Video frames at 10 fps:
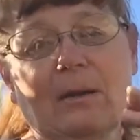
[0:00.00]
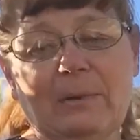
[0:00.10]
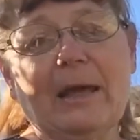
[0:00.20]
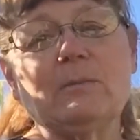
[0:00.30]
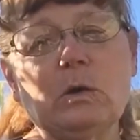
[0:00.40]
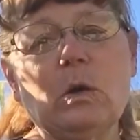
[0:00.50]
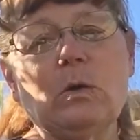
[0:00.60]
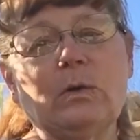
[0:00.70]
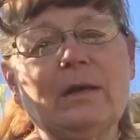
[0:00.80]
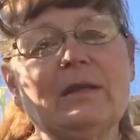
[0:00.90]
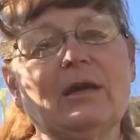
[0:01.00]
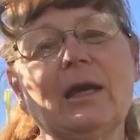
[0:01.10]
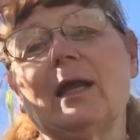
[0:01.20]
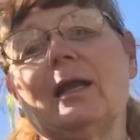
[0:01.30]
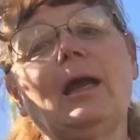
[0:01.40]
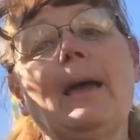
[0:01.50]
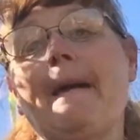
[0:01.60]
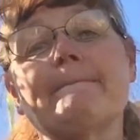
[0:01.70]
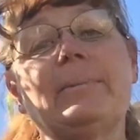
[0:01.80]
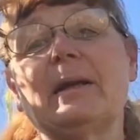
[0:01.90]
I planted more okra in there again,
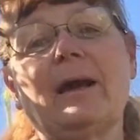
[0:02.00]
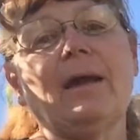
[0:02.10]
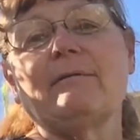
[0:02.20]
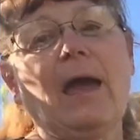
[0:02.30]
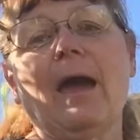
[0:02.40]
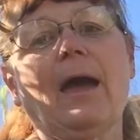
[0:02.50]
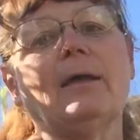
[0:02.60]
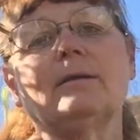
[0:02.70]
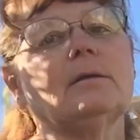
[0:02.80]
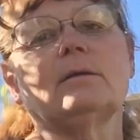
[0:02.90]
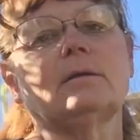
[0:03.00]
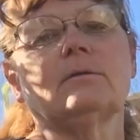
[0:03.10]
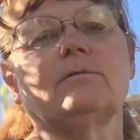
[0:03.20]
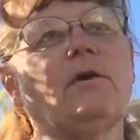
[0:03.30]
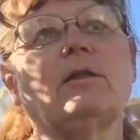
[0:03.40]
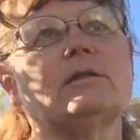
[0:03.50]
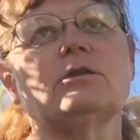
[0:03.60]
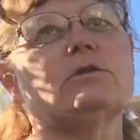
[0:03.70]
but I have had volunteer